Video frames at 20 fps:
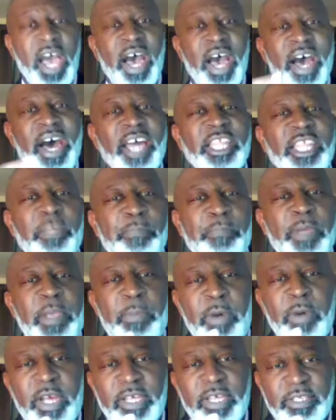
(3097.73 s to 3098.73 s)
Other
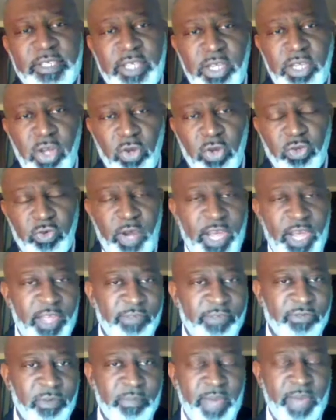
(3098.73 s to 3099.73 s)
people can see your
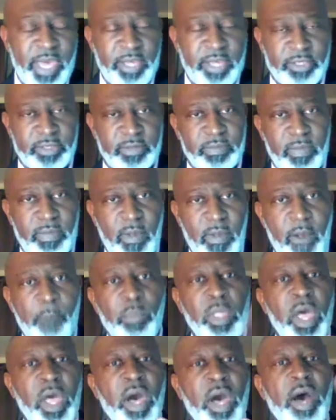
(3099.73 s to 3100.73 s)
transformation.
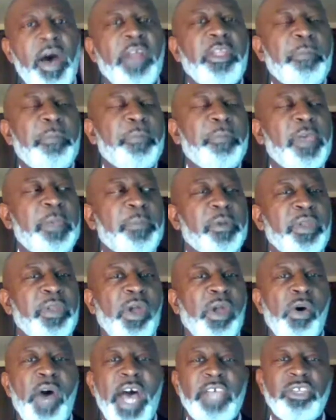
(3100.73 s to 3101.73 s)
Other people
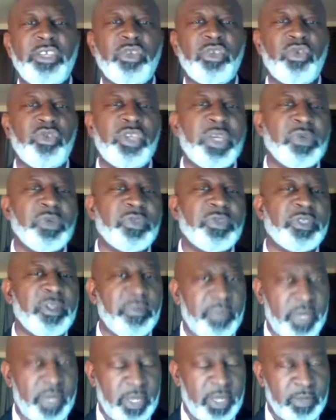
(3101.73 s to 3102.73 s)
know how you used to
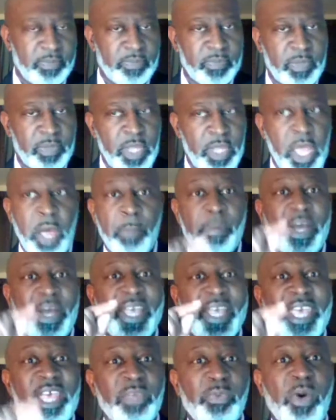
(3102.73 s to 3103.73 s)
be.
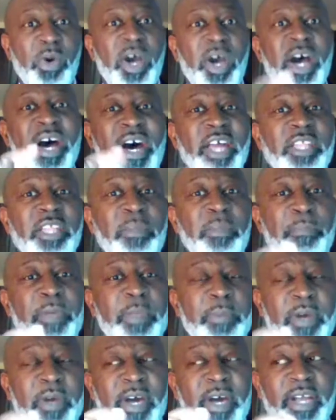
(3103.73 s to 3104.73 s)
But guess what? Other
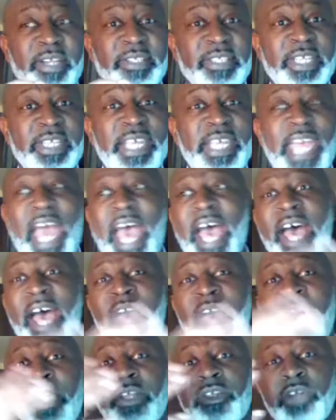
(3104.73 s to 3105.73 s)
people are going to see
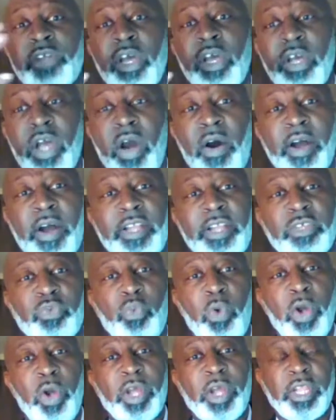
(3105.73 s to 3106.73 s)
how God is
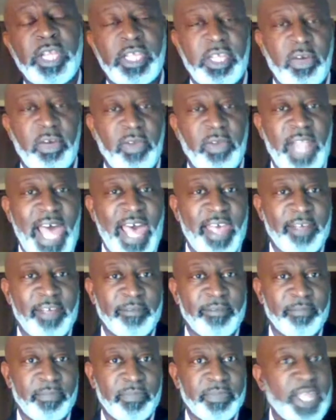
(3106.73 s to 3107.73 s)
working in your life.
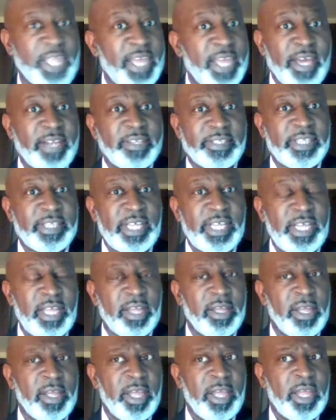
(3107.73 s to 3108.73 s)
They're going to see
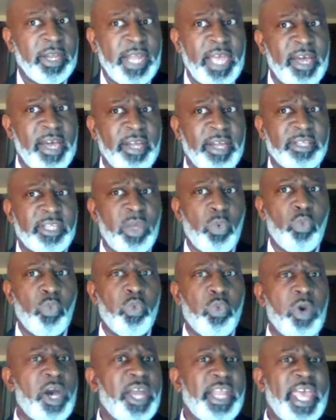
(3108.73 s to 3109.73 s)
it. They're going to say,
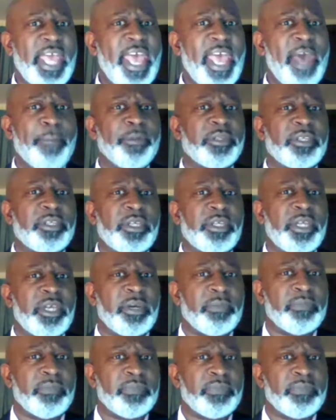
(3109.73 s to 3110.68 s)
What happened to him?